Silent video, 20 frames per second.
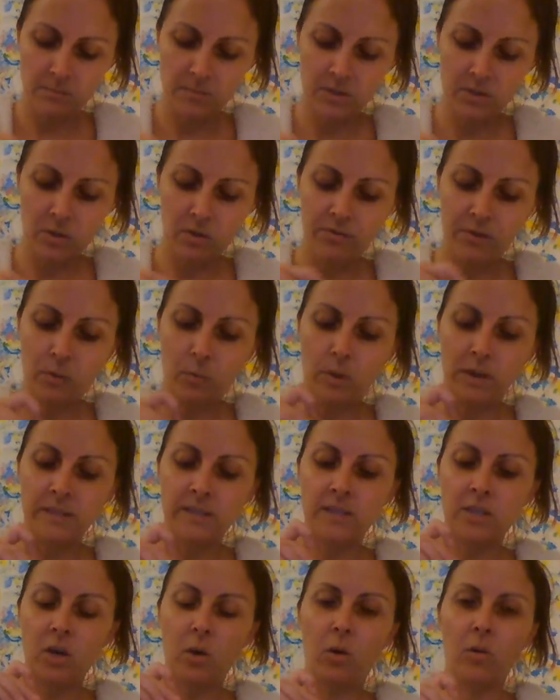So if you
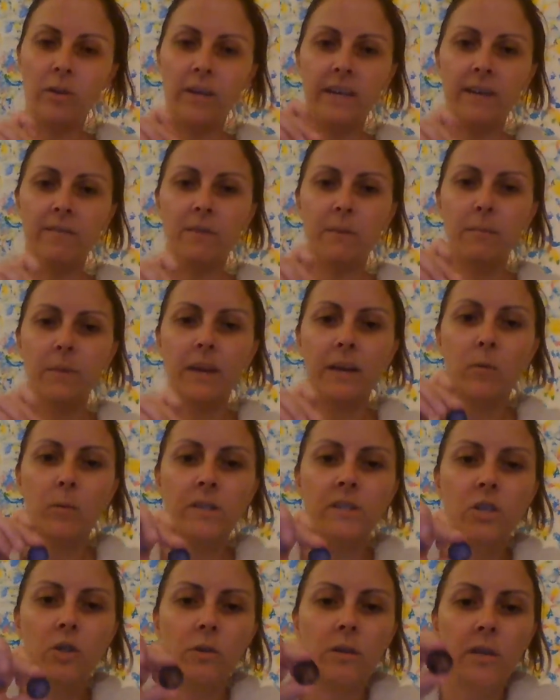wanted to only give them
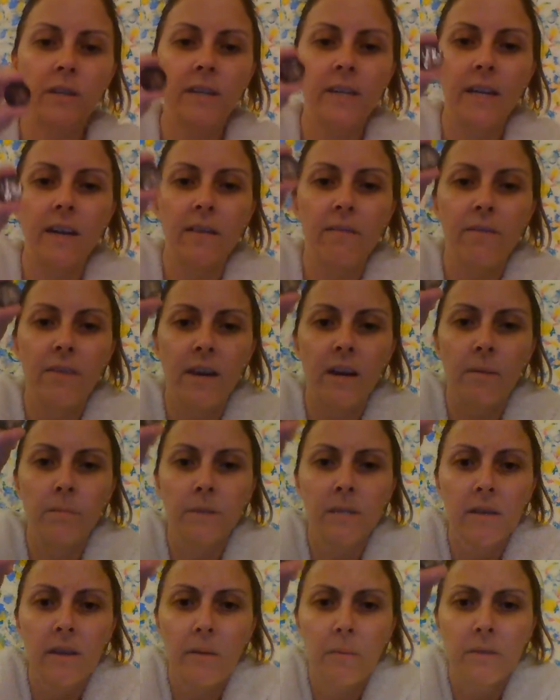liquids, you could give them,
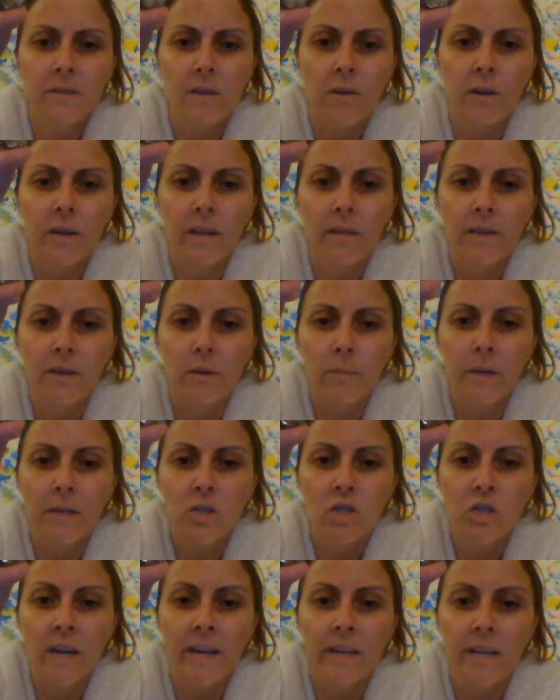so that one's already a little bit
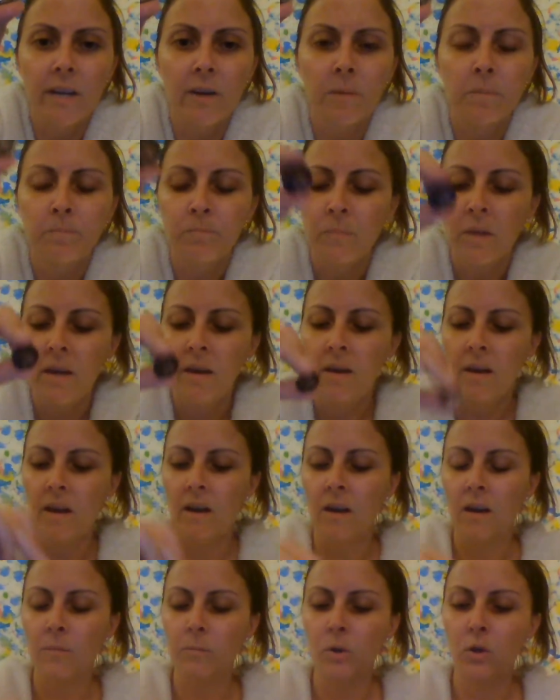shinier.
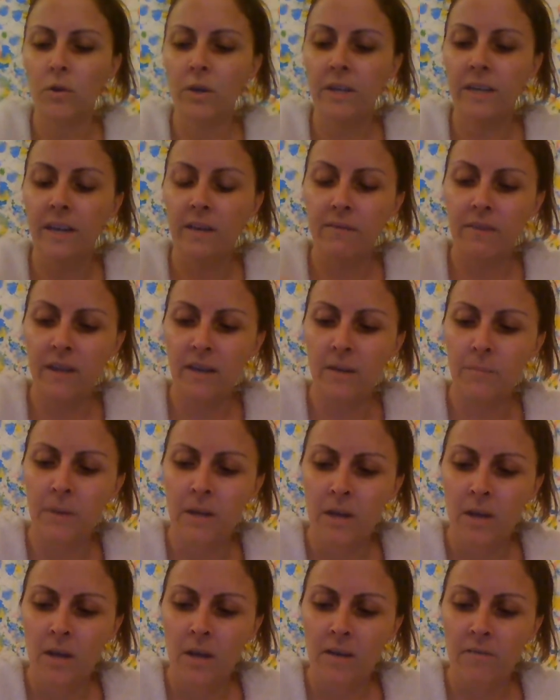You could give them
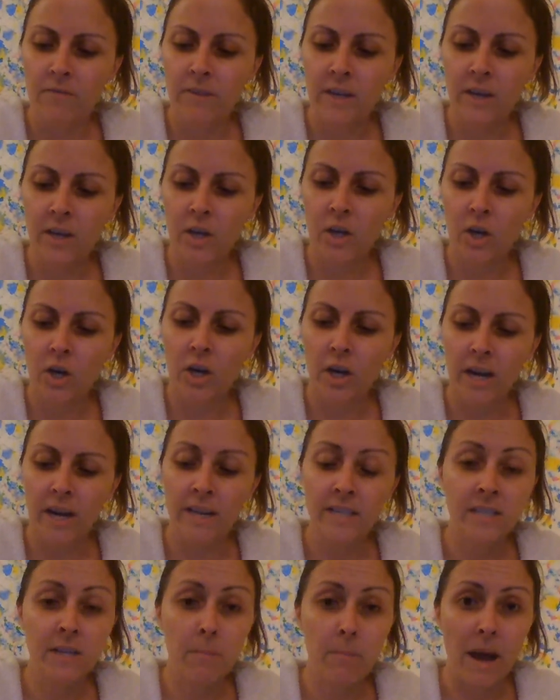vinegar
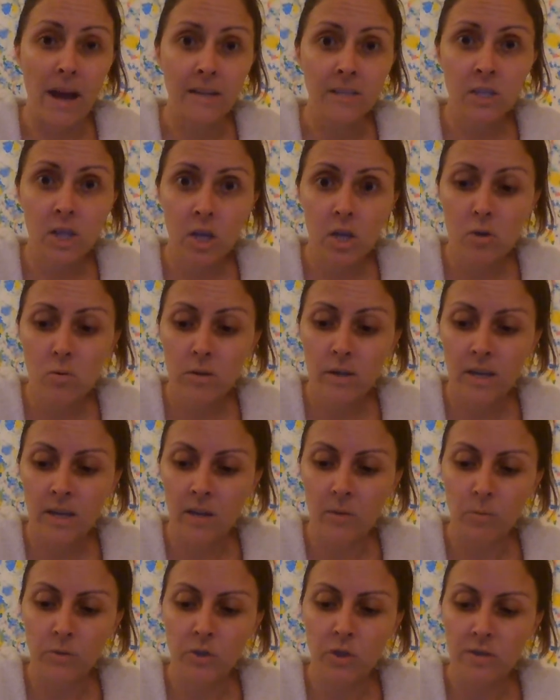and Tabasco, and
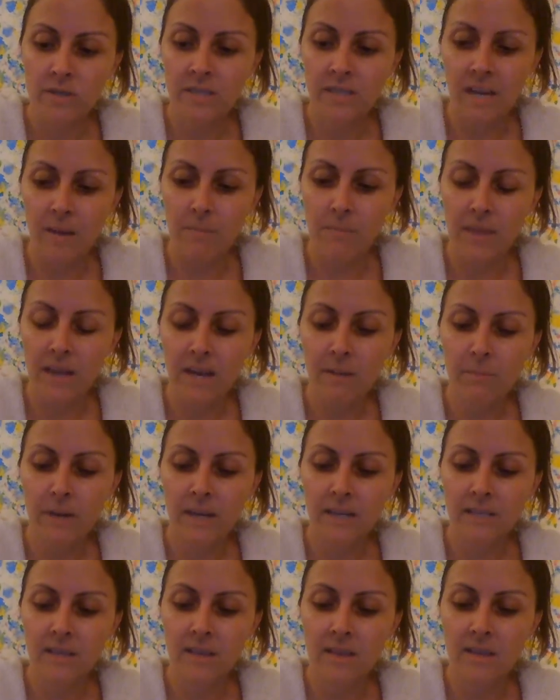it will do the same thing
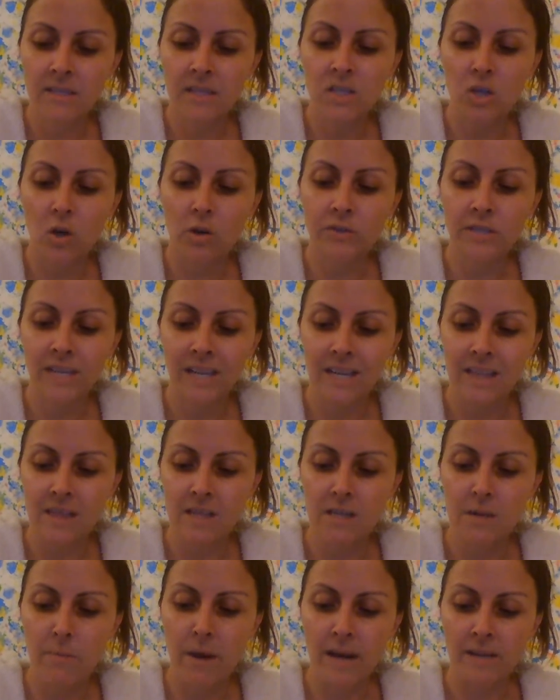because of the salt in
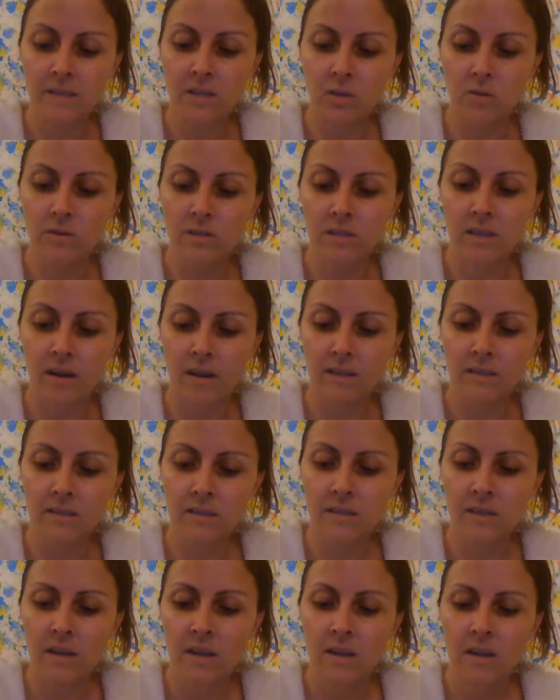the Tabasco
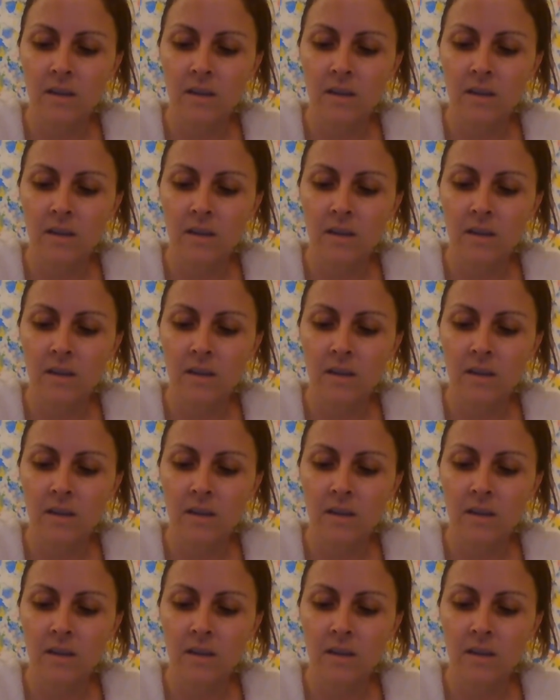sauce.